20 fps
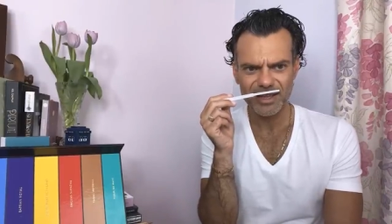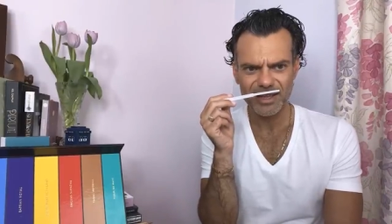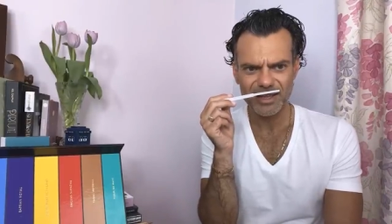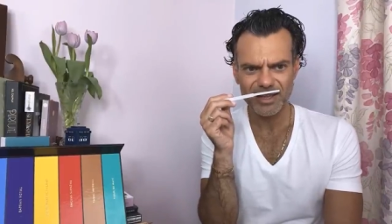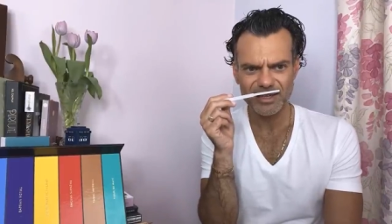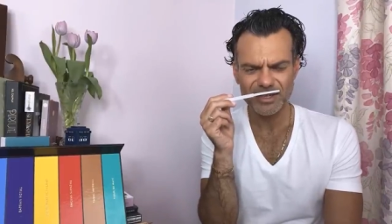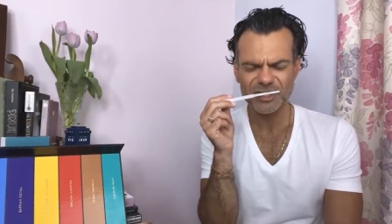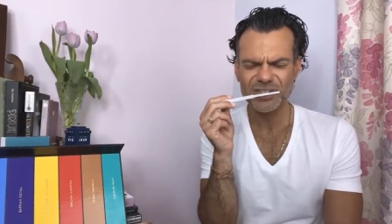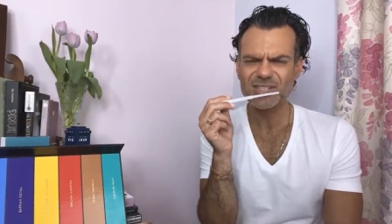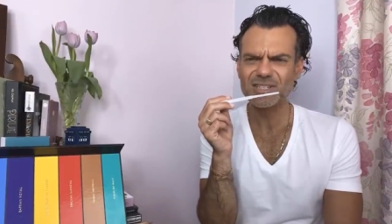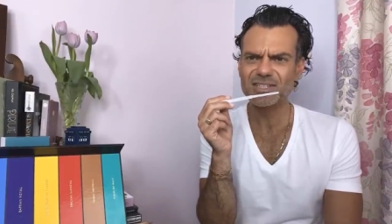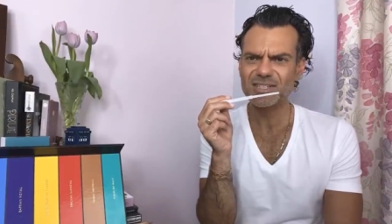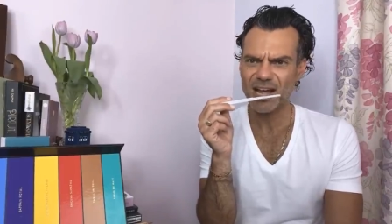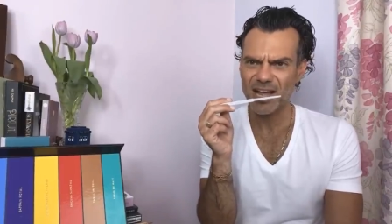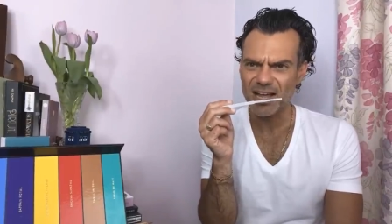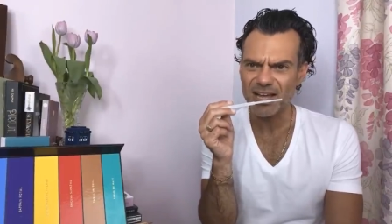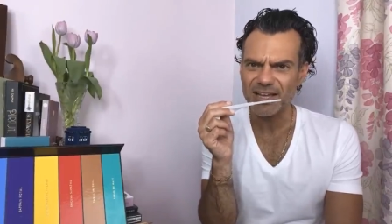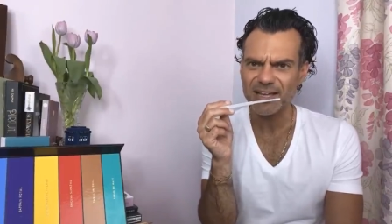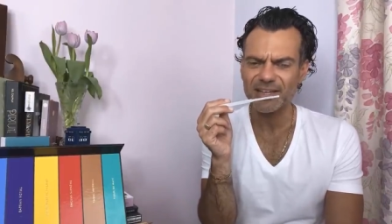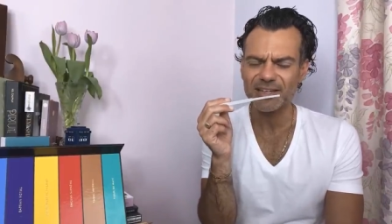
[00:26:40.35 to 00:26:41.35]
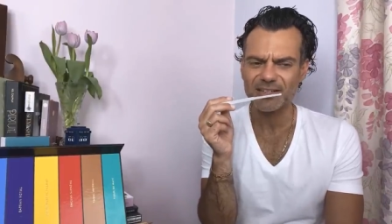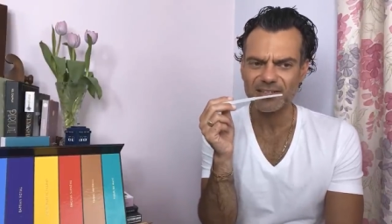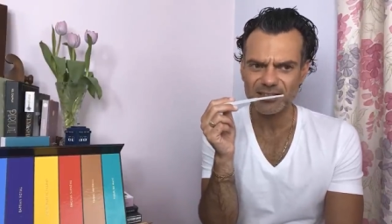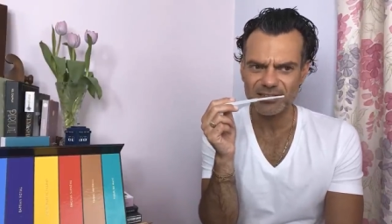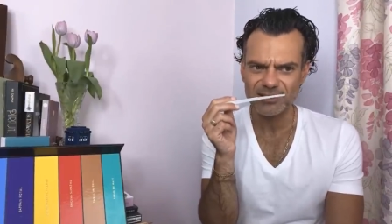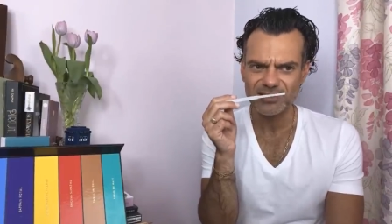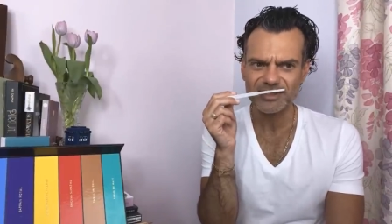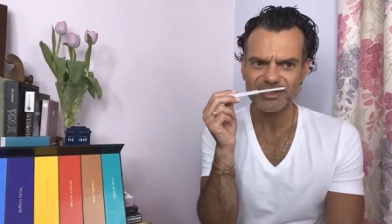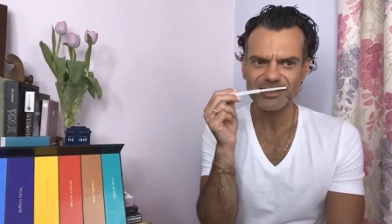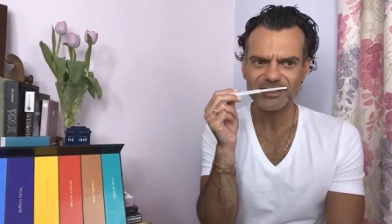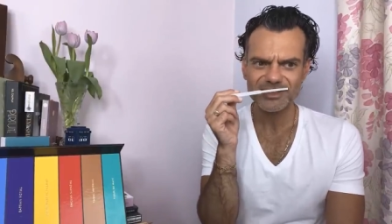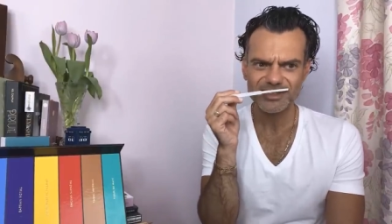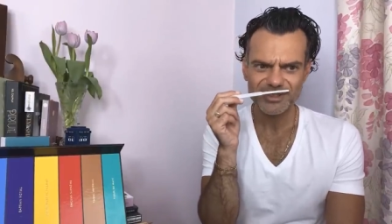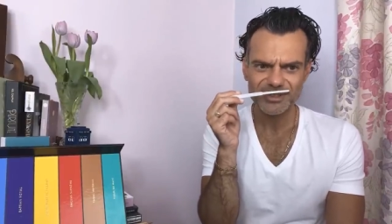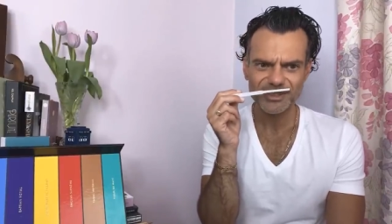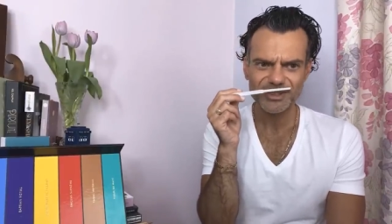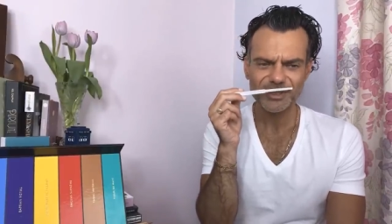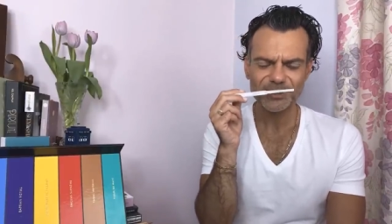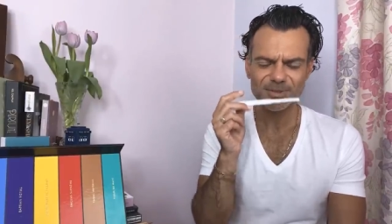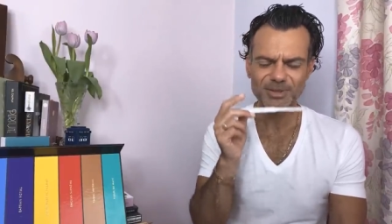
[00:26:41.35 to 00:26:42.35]
and just tired
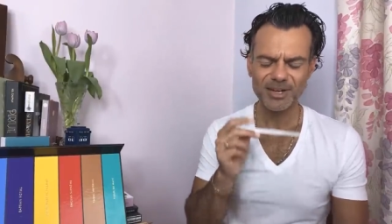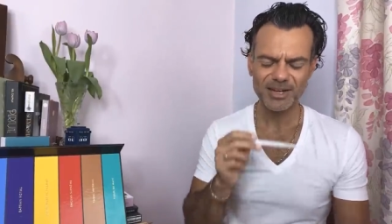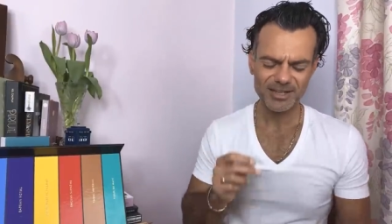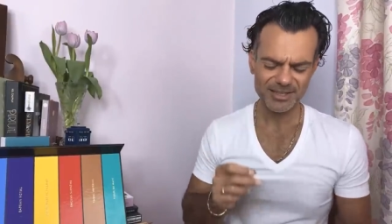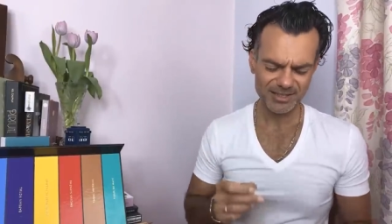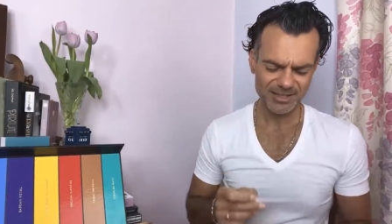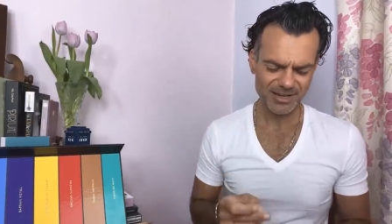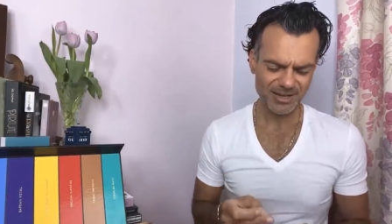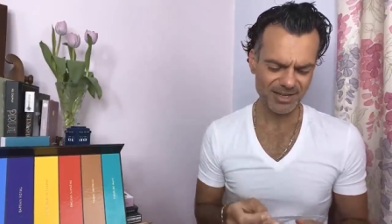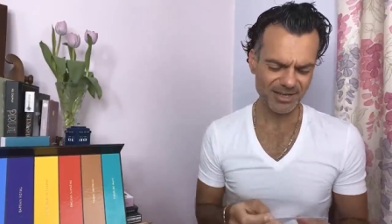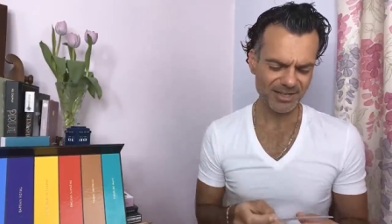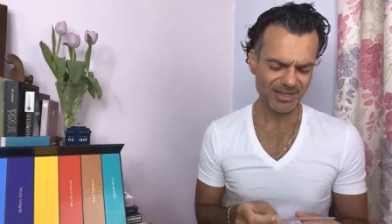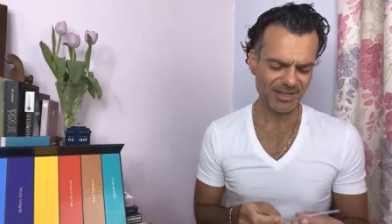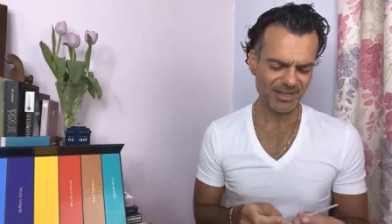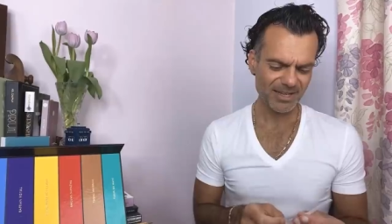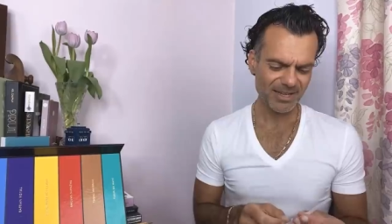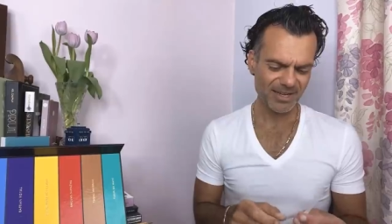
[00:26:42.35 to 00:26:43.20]
you know like like